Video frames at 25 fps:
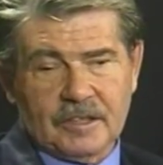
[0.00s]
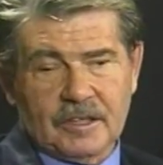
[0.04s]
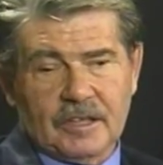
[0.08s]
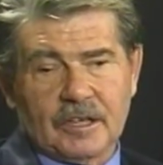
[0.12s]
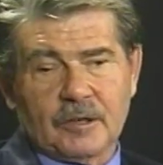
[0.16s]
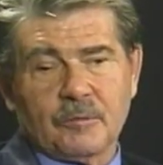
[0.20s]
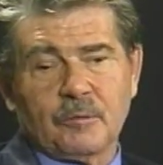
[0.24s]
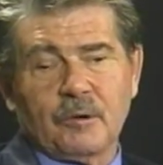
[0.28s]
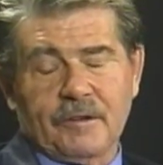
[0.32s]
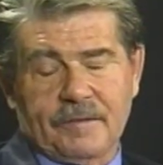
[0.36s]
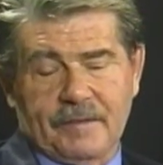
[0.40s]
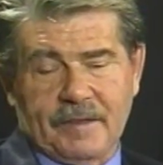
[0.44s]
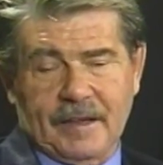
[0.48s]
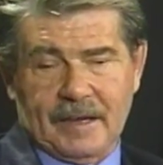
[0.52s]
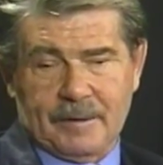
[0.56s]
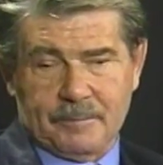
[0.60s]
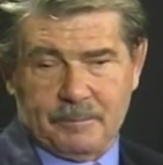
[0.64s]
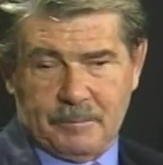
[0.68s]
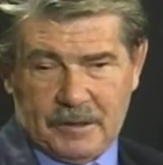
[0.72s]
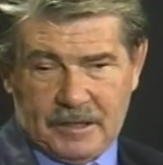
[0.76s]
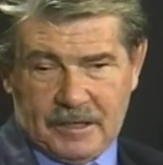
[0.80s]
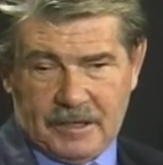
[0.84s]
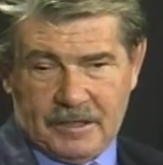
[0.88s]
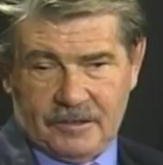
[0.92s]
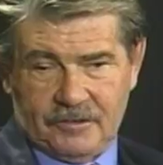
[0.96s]
And what that
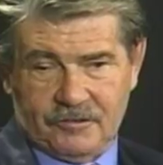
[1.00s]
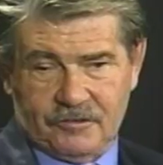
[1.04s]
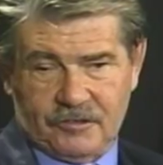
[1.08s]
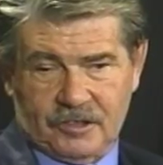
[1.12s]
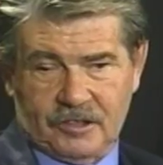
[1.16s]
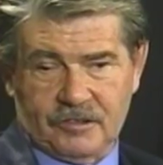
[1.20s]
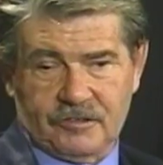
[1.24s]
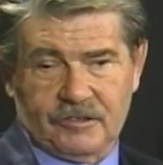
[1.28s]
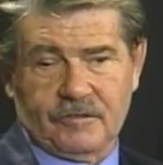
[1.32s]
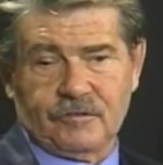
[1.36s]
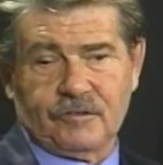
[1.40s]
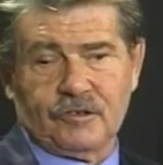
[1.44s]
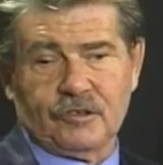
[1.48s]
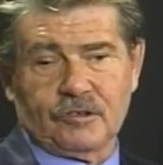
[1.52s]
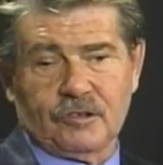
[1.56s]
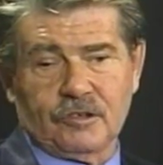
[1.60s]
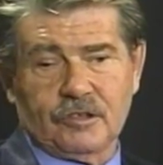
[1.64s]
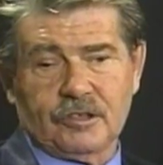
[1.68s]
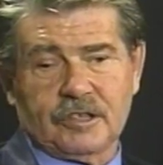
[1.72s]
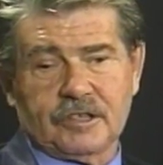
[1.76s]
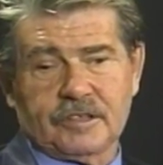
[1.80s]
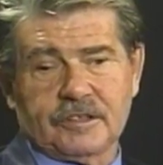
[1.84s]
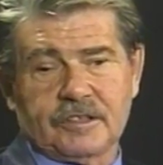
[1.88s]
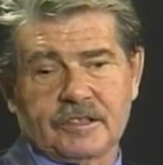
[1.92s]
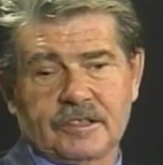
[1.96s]
means is if you
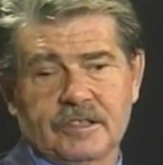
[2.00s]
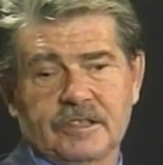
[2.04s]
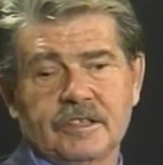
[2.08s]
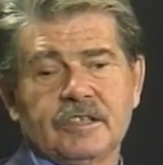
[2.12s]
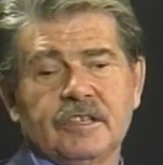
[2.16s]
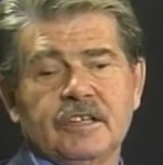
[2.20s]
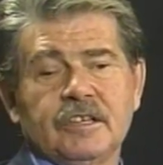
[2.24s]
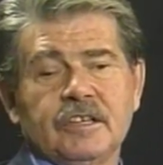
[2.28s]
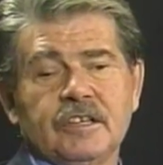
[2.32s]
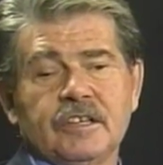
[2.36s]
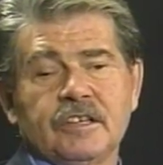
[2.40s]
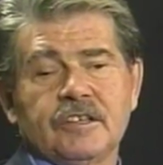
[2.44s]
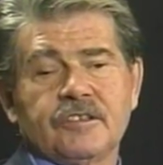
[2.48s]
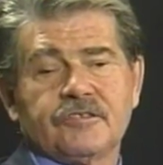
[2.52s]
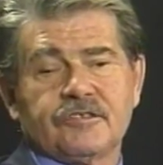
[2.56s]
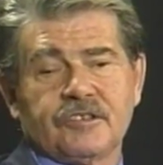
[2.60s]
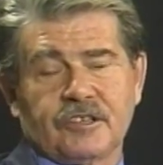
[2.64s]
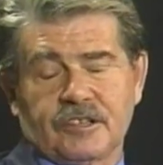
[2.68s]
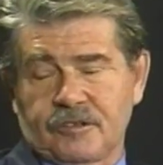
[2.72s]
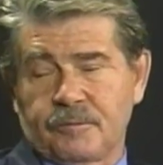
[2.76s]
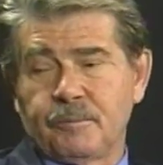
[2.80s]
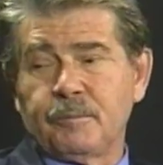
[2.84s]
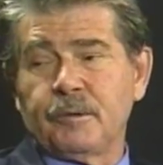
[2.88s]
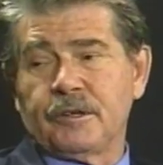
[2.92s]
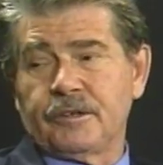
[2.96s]
look at the
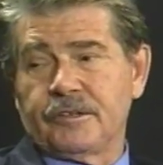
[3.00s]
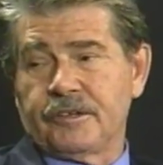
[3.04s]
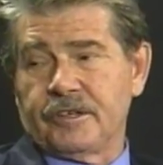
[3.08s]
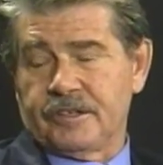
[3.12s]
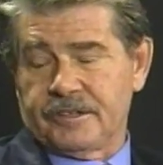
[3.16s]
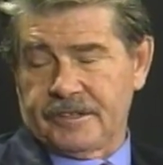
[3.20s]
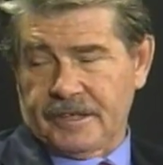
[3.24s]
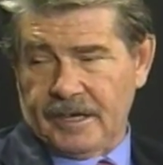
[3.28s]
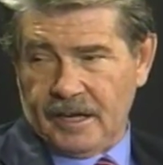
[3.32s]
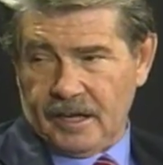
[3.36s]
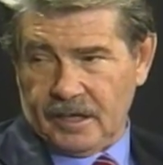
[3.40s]
$6 billion